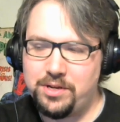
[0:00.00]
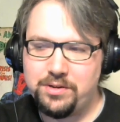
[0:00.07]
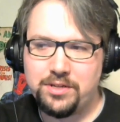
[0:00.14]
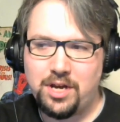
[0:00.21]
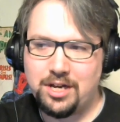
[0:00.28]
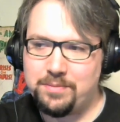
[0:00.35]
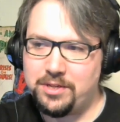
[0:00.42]
you
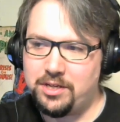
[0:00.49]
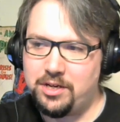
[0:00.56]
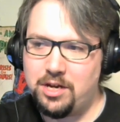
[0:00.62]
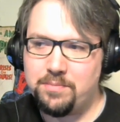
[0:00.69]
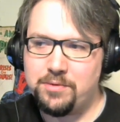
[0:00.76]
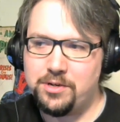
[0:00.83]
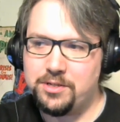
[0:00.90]
talk about the
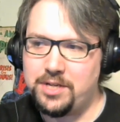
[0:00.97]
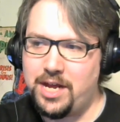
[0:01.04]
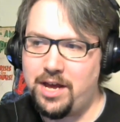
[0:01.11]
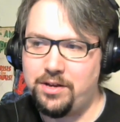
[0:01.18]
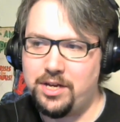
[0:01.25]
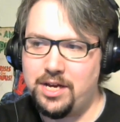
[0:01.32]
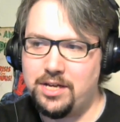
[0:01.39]
numbers and
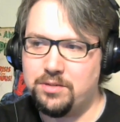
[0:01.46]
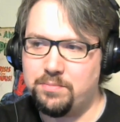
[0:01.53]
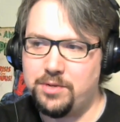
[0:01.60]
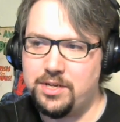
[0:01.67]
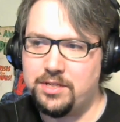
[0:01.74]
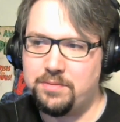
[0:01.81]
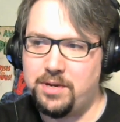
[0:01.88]
how you guys are
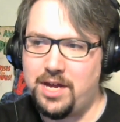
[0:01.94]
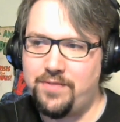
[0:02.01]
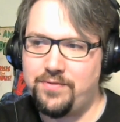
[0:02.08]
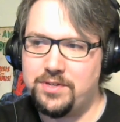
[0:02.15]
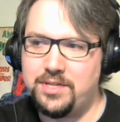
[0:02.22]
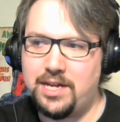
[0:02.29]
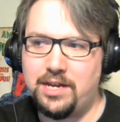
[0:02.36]
blessed about
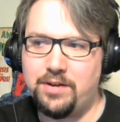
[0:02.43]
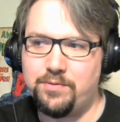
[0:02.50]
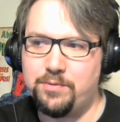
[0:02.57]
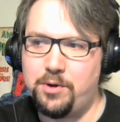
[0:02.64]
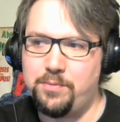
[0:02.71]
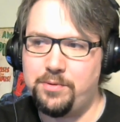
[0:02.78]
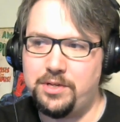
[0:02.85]
having standing
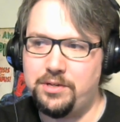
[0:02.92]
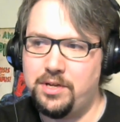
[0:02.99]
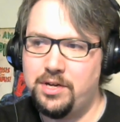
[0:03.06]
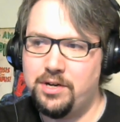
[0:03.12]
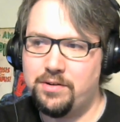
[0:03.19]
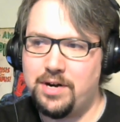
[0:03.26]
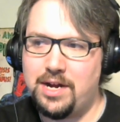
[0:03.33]
room only
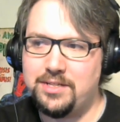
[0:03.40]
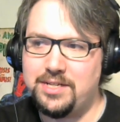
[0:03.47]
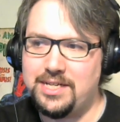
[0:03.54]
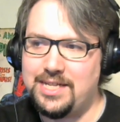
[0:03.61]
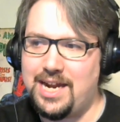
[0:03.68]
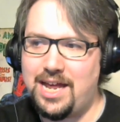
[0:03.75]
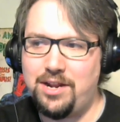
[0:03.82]
crowds
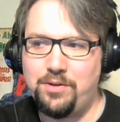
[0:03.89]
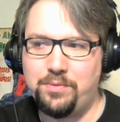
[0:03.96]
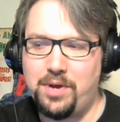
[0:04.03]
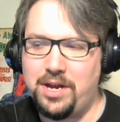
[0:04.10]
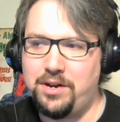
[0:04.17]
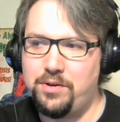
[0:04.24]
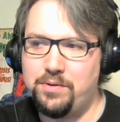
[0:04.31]
like that. I
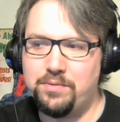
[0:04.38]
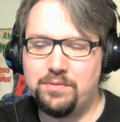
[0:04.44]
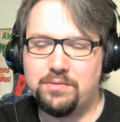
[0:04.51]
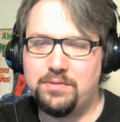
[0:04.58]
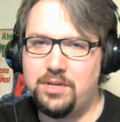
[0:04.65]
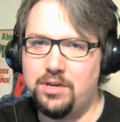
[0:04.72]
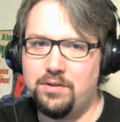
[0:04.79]
know, I know,
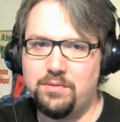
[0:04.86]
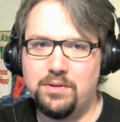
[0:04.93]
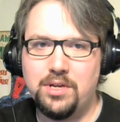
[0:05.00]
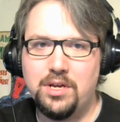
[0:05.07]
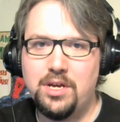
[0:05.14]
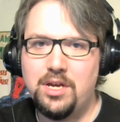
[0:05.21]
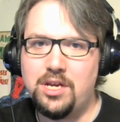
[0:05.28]
you know,
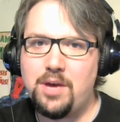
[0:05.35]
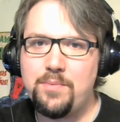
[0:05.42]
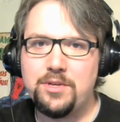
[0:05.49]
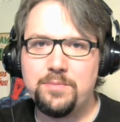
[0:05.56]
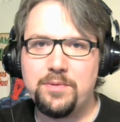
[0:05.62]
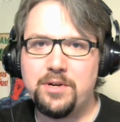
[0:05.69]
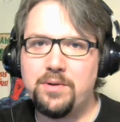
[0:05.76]

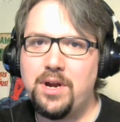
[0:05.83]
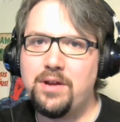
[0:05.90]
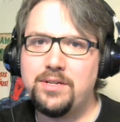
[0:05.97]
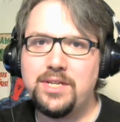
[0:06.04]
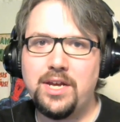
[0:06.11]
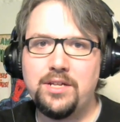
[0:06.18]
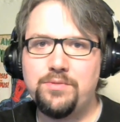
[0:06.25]
company's been
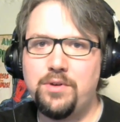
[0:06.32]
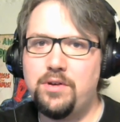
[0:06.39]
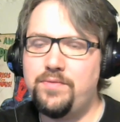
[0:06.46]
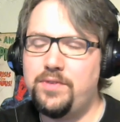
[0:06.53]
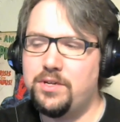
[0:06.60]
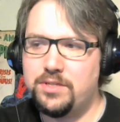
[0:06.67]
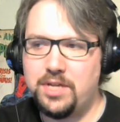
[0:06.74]
around ten,
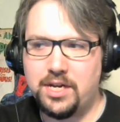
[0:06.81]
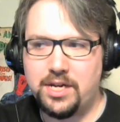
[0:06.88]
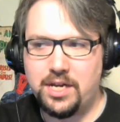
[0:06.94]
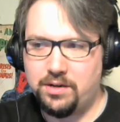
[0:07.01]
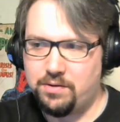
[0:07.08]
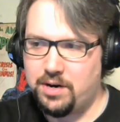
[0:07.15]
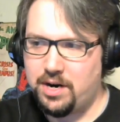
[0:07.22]
twelve years not
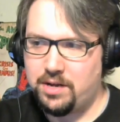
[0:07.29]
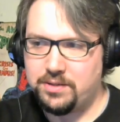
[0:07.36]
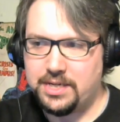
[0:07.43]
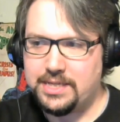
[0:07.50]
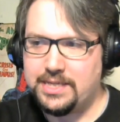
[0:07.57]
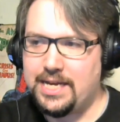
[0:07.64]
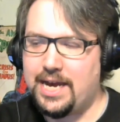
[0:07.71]
getting crowds
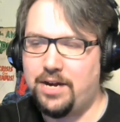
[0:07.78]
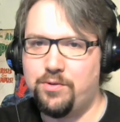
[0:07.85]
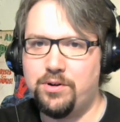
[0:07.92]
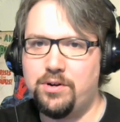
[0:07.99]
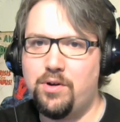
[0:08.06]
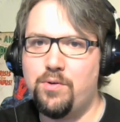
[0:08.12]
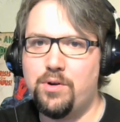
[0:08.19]
like that,
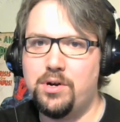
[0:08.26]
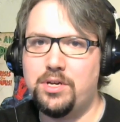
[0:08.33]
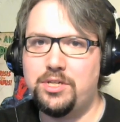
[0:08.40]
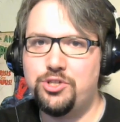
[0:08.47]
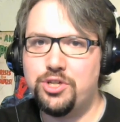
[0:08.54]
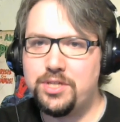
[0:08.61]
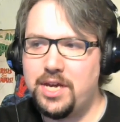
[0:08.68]
or or
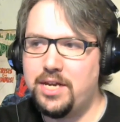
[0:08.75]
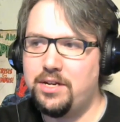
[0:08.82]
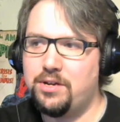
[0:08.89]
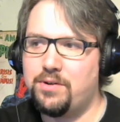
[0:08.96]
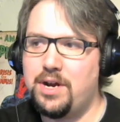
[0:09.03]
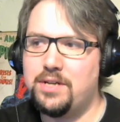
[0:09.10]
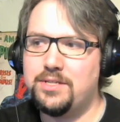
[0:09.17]
just getting
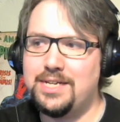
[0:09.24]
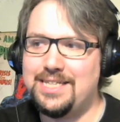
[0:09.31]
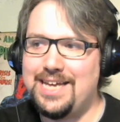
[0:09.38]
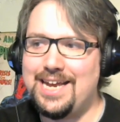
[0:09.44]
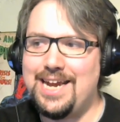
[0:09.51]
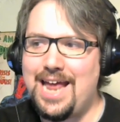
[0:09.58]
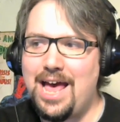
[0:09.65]
the crowds like
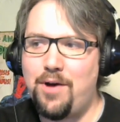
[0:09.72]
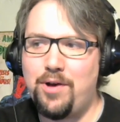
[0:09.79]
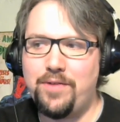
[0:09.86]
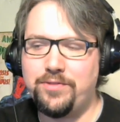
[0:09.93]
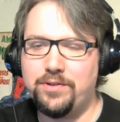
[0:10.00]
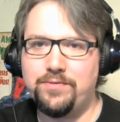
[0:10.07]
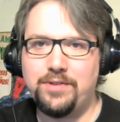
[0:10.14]
that now
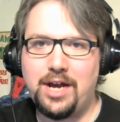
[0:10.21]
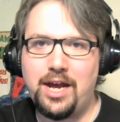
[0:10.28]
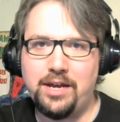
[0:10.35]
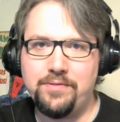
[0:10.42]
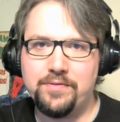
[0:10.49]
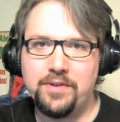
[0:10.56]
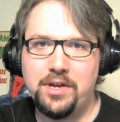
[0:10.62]
after
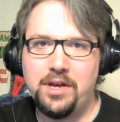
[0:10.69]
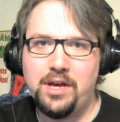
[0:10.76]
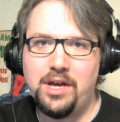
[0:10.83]
five.